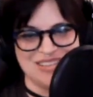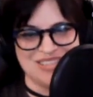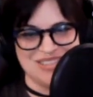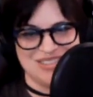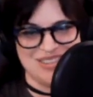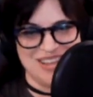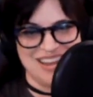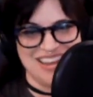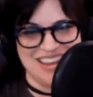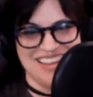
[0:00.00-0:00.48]
Do
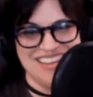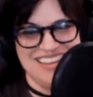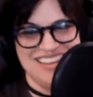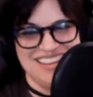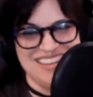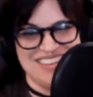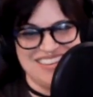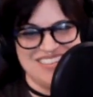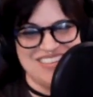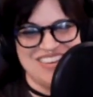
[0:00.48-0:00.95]
you think
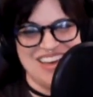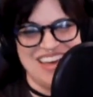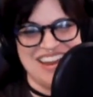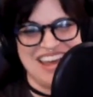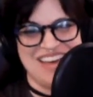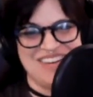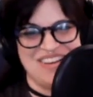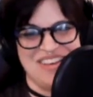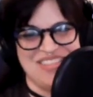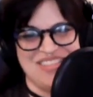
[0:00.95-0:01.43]
you
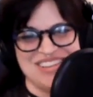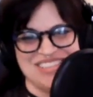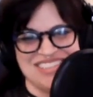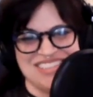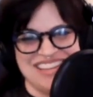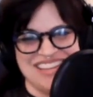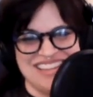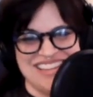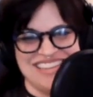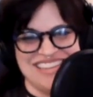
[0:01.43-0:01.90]
cut out all the
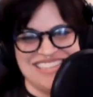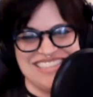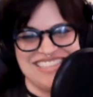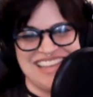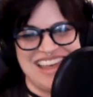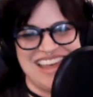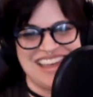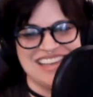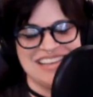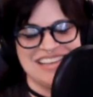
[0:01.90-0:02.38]
shit that's
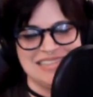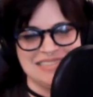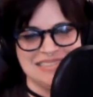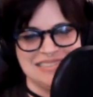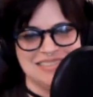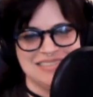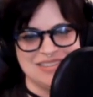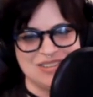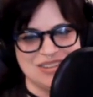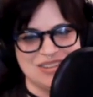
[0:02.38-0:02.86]
like,
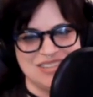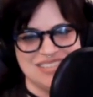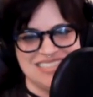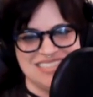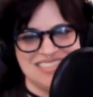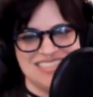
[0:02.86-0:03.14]
couldn't